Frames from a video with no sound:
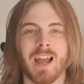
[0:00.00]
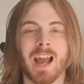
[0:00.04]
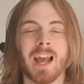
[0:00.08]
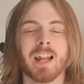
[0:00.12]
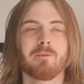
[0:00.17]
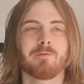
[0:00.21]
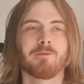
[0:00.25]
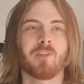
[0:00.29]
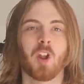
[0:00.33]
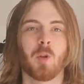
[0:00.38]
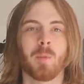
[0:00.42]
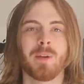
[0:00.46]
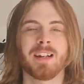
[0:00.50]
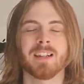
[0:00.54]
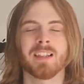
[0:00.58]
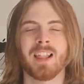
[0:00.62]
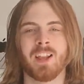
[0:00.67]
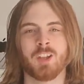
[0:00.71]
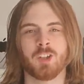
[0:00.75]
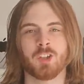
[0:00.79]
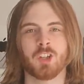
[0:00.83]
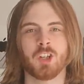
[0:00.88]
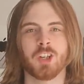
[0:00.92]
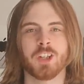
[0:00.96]
And following
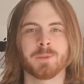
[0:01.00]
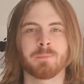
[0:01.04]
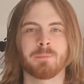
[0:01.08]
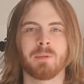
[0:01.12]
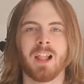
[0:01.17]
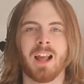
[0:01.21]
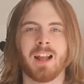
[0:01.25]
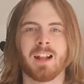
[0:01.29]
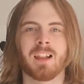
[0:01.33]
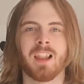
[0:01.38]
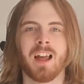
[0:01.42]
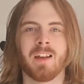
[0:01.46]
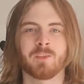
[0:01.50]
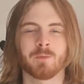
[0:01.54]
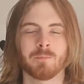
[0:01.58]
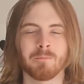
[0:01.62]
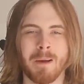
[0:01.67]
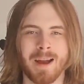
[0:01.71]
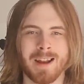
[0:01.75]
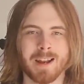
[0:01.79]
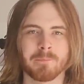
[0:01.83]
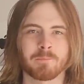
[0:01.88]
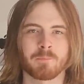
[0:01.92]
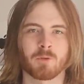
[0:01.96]
last year's Black Lives
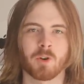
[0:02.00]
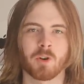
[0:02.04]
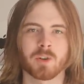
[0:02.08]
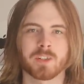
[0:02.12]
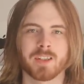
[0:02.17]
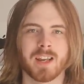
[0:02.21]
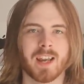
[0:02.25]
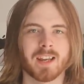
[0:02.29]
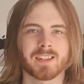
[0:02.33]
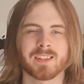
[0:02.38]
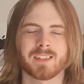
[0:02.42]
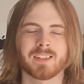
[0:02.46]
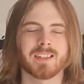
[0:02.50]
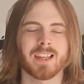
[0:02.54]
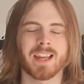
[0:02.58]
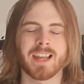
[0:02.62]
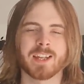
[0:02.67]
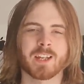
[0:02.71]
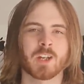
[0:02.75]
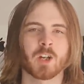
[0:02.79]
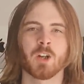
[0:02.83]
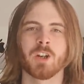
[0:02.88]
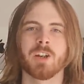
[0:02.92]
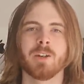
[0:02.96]
Matter protests,
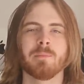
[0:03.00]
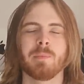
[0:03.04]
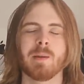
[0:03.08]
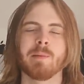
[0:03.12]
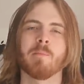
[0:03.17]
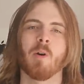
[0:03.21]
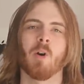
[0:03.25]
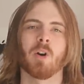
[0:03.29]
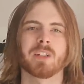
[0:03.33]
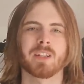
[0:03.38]
it couldn't be more